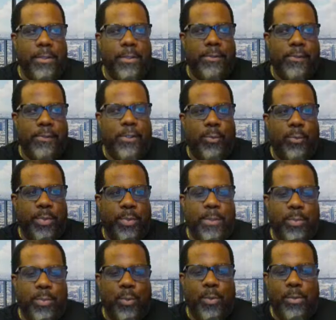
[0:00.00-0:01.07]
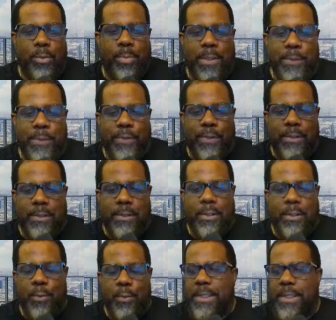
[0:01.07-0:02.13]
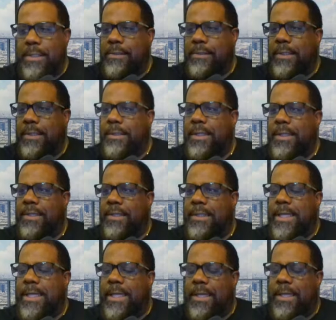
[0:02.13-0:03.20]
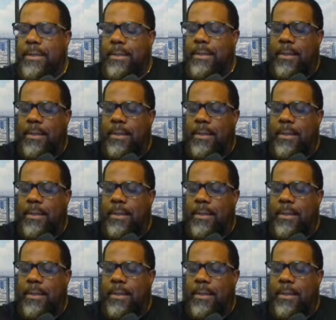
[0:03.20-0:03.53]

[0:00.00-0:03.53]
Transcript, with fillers: certain people won't post coins unless the